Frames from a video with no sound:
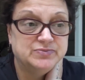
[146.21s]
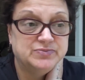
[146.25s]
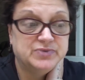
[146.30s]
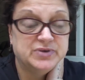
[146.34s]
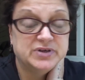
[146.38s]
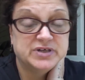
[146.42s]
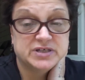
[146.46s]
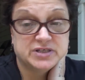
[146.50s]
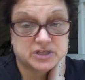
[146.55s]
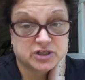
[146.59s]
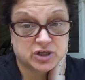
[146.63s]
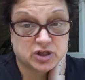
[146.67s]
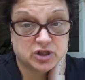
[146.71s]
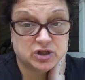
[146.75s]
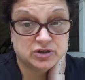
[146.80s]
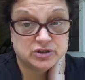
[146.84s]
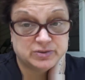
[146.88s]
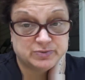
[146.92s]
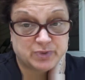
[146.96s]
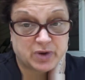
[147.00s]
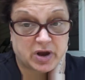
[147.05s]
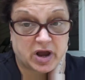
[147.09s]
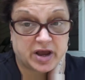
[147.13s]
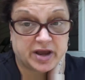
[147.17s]
But it's close
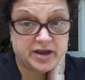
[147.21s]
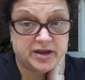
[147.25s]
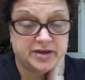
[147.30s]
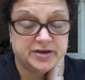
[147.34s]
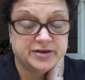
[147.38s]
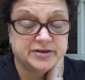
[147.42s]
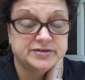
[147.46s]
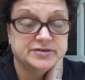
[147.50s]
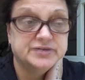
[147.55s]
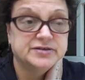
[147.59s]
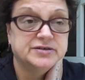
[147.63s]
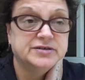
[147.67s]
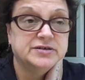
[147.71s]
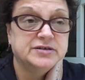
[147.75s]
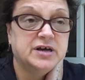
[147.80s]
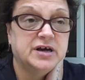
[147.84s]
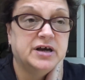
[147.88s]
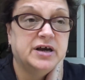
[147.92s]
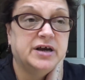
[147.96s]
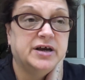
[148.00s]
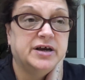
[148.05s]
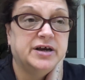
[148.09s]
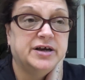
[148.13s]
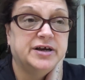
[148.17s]
by,
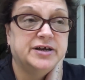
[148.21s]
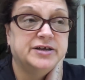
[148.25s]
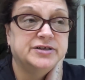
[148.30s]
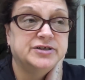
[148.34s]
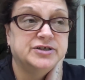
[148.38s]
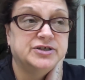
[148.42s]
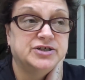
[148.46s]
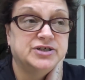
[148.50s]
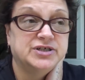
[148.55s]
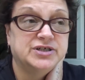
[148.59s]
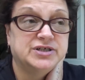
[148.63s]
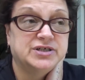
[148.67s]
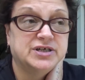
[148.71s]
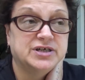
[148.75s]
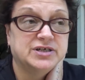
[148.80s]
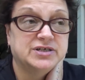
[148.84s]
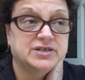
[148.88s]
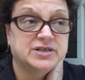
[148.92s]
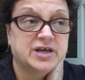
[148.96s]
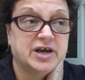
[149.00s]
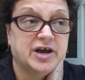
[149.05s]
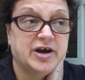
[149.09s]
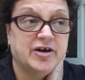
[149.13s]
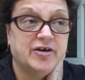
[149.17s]
and she
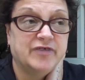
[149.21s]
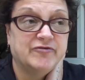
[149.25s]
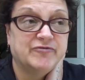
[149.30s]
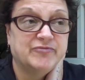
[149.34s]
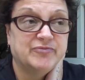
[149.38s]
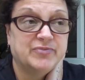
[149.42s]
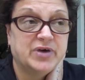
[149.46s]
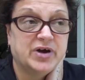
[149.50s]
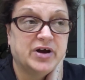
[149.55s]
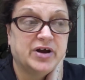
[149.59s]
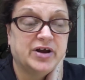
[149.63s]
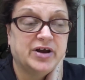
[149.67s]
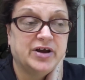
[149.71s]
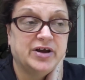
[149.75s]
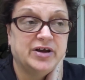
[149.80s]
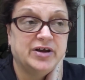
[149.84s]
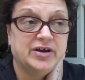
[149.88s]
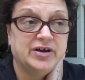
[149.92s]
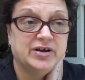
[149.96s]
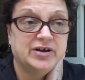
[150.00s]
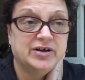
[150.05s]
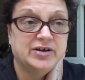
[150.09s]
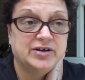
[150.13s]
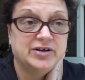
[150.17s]
does have
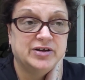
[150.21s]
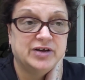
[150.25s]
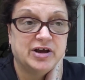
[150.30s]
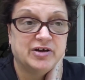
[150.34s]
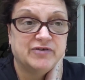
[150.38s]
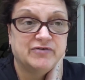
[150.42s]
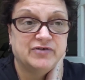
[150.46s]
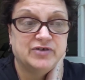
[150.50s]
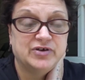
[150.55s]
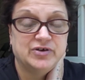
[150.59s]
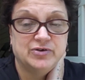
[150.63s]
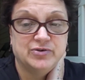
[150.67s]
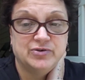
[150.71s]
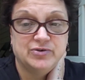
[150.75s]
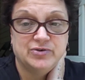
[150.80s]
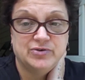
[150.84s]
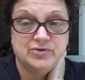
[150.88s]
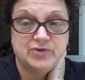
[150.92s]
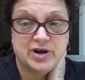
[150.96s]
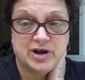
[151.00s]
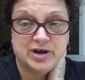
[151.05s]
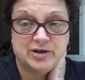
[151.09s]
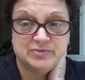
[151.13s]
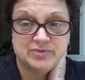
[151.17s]
my
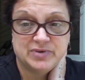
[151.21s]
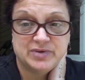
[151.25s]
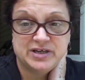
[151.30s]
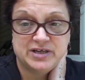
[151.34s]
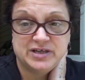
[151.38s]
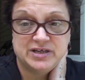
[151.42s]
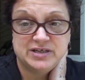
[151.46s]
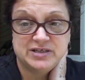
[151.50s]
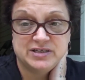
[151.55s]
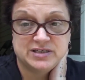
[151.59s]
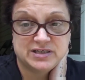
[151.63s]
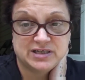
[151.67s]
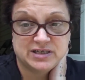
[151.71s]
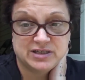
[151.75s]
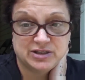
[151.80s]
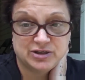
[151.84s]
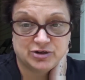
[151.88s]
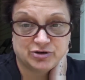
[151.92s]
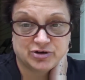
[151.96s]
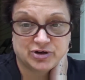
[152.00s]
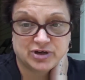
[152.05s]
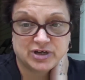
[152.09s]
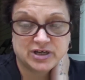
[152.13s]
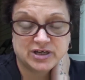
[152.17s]
nephew and my niece and
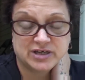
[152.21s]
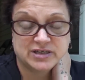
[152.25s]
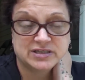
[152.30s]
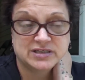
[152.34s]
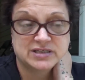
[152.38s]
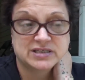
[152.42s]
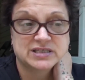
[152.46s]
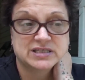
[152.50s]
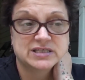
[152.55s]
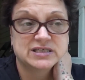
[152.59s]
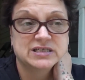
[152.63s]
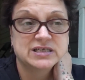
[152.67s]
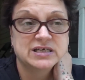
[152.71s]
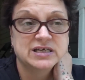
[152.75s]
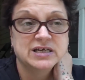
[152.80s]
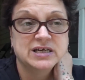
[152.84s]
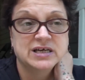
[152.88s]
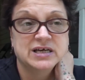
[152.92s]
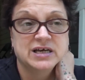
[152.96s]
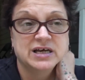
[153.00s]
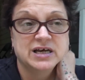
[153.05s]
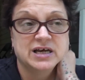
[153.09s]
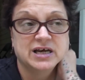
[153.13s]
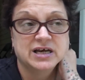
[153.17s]
their kids
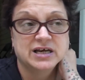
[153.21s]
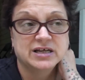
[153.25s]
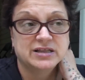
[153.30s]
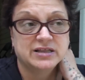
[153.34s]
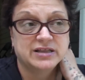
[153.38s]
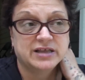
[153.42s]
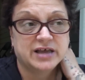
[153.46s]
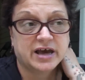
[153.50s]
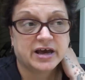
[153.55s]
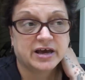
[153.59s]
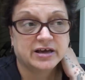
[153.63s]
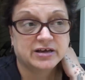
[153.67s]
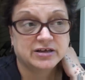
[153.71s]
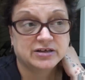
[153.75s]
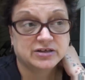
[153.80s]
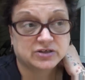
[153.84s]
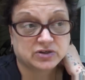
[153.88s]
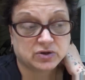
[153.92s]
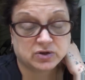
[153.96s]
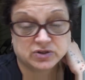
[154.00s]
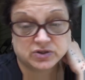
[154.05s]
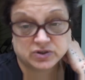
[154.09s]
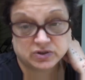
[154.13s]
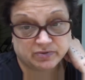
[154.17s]
that is
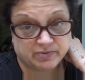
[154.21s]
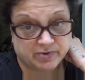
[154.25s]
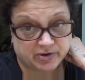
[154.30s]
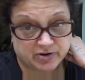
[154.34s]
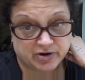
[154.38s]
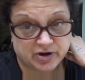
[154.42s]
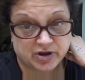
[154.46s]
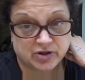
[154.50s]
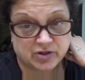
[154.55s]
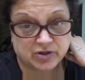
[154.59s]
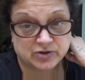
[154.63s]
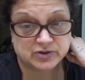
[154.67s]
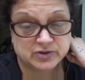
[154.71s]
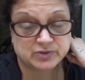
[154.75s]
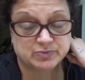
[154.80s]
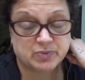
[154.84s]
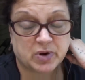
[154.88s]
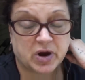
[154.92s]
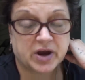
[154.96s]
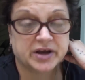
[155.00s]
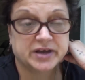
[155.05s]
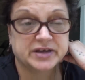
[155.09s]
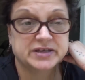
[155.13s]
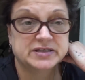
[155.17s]
also very close
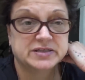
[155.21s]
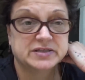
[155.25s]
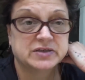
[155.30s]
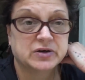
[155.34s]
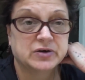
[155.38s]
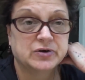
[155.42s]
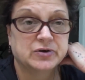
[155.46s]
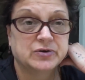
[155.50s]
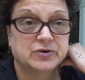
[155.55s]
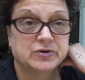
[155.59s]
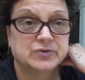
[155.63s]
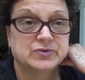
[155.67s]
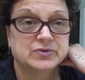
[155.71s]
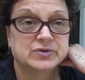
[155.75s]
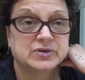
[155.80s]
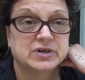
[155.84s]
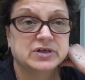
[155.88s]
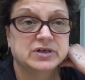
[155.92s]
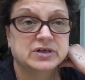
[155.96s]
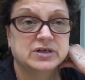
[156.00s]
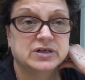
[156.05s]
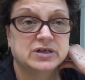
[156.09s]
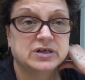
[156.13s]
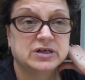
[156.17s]
by, so
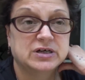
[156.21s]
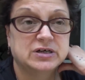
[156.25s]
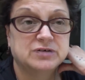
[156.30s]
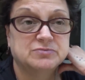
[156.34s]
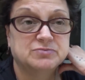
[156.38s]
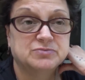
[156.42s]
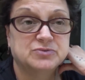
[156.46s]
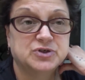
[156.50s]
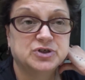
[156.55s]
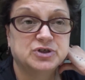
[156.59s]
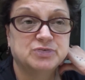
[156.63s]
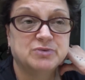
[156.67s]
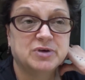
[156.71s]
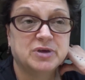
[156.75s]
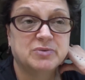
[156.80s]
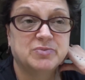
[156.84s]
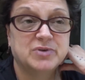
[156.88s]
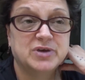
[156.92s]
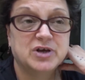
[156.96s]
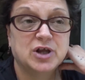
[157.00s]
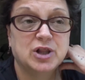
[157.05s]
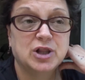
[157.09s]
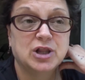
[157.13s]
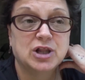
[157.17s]
she may
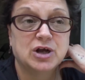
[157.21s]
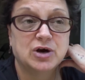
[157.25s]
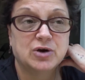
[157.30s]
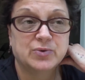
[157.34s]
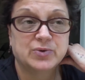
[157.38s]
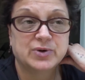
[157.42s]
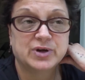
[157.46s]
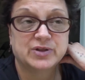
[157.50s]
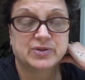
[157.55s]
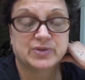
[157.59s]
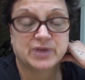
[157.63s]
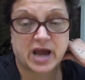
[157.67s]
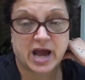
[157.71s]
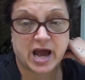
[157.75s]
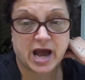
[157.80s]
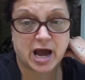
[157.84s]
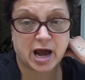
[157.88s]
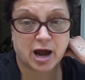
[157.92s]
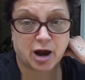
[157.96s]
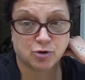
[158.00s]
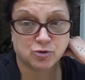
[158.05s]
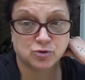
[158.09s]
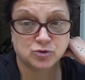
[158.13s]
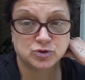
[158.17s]
be alone in the
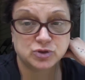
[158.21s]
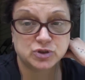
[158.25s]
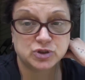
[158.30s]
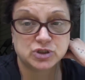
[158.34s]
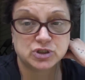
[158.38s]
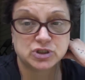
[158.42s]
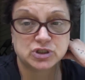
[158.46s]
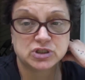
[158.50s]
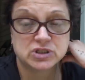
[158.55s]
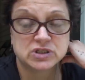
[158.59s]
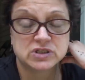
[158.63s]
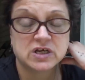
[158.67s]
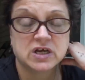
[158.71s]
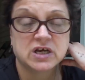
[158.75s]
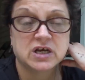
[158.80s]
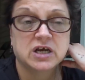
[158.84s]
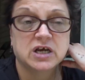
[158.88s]
house